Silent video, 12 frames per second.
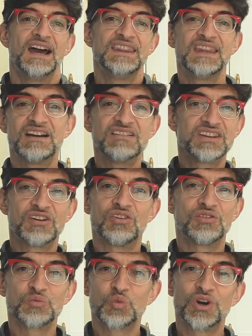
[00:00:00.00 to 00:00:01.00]
And they're in their
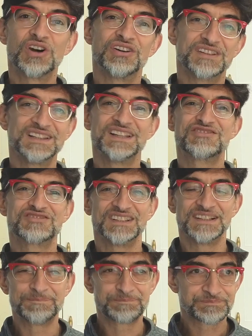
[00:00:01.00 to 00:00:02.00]
own world,
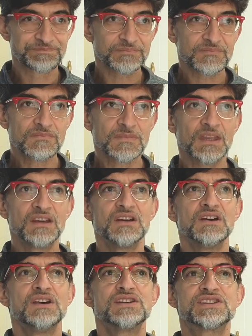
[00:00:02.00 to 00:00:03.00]
literally.
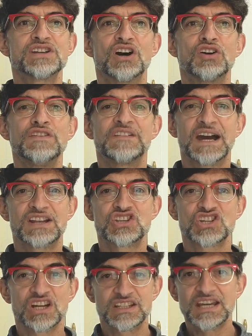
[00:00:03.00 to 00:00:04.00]
So you've got
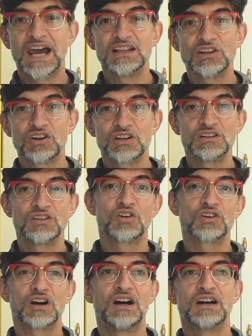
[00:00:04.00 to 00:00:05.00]
tight
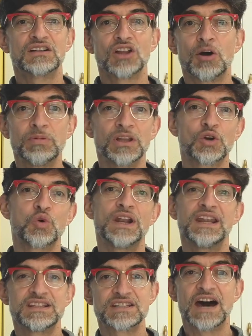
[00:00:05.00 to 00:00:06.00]
global
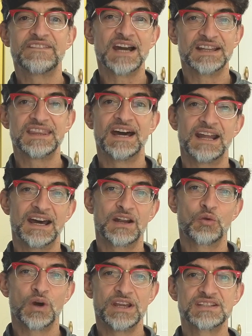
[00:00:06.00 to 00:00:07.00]
liquidity, so I've got that
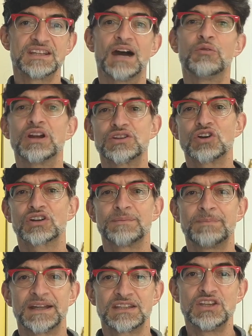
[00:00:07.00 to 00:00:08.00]
out of the way. So now I want to talk
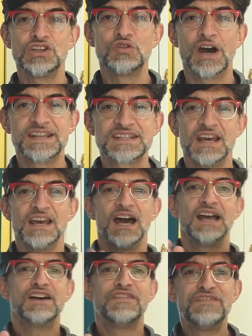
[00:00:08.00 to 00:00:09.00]
about the U.S.
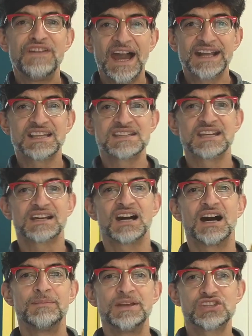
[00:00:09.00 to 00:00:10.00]
and the factors that
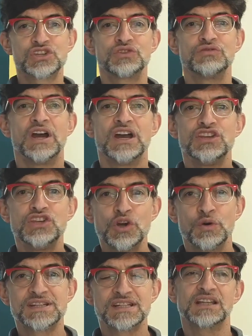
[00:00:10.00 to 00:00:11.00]
come into
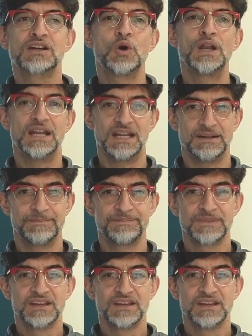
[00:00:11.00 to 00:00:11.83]
U.S. liquidity.